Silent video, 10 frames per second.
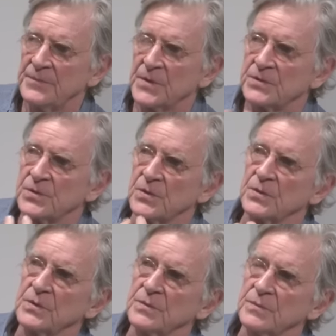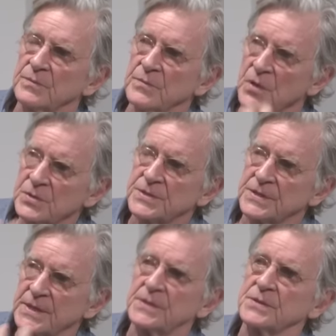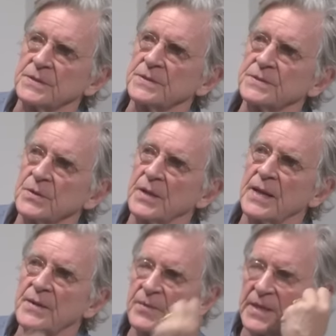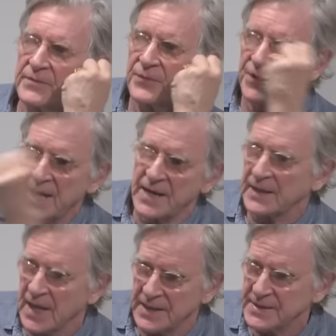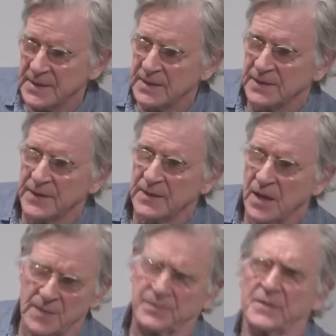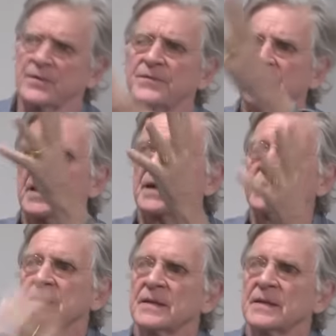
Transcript: So most addictions, and then when they have a fanatic idea, then I'm living for that idea,